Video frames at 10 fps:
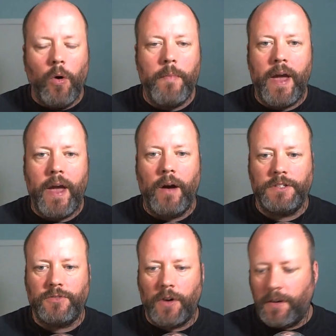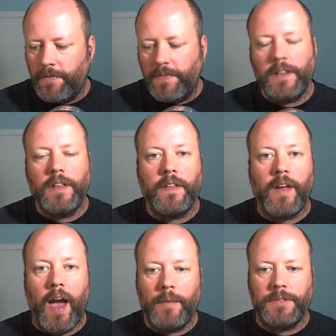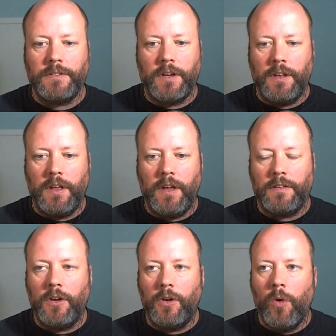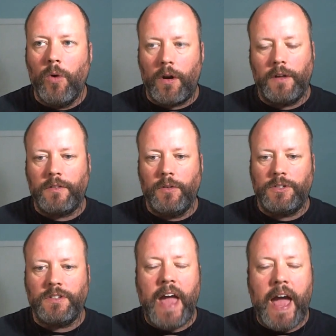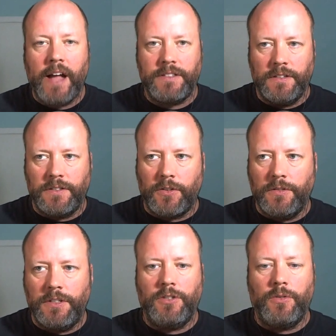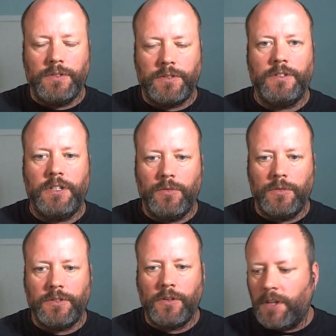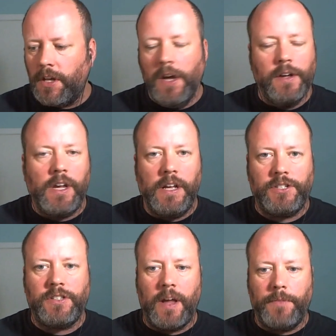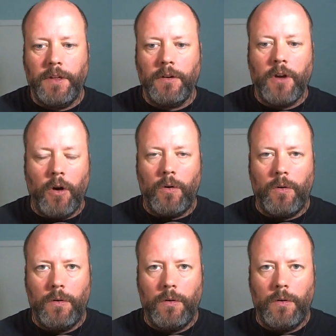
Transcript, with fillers: amount of trying to fill in the gaps is going is going to work and so it just adds uncertainty to uncertainty to uncertainty each step that you go